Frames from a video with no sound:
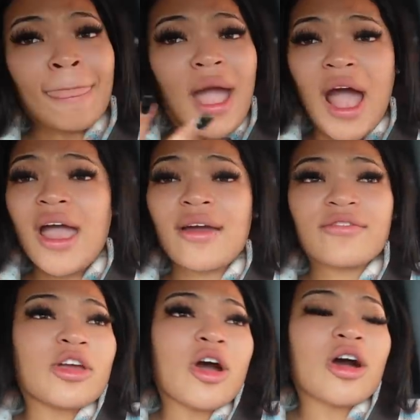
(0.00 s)
i
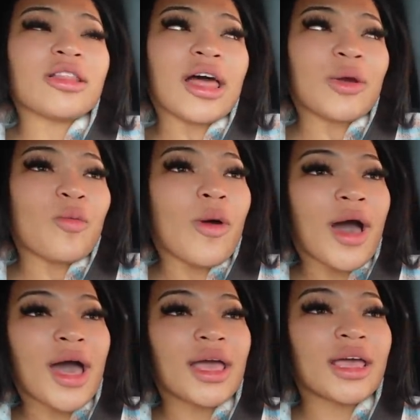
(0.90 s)
have y'all like
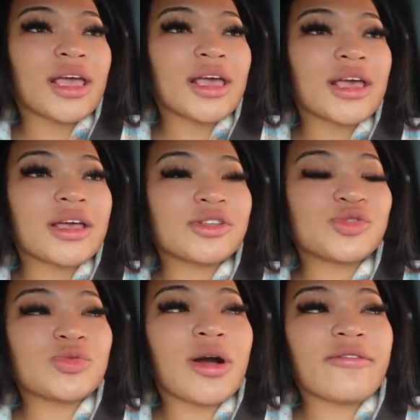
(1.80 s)
why
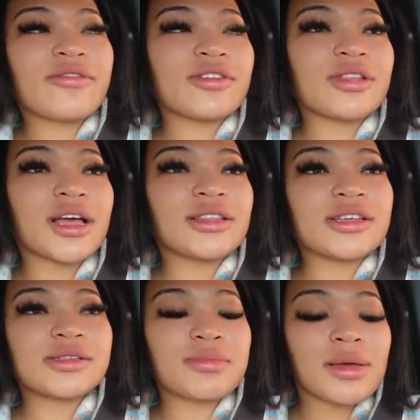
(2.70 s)
do i feel like
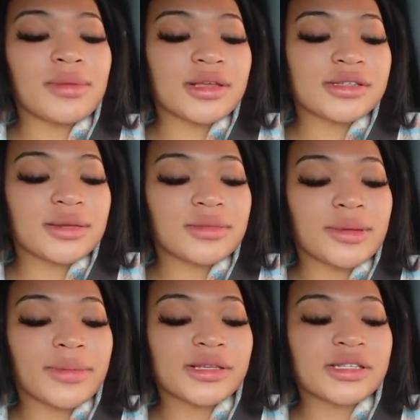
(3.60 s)
this maybe it's
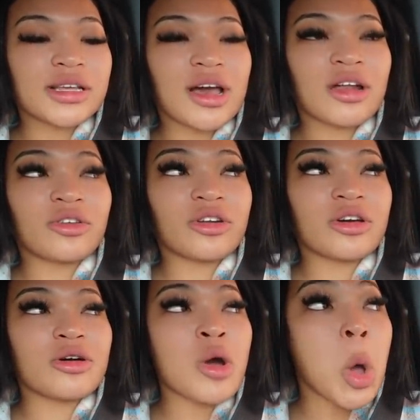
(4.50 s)
something missing i don't
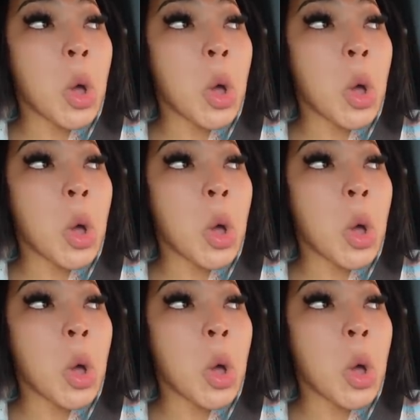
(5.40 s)
know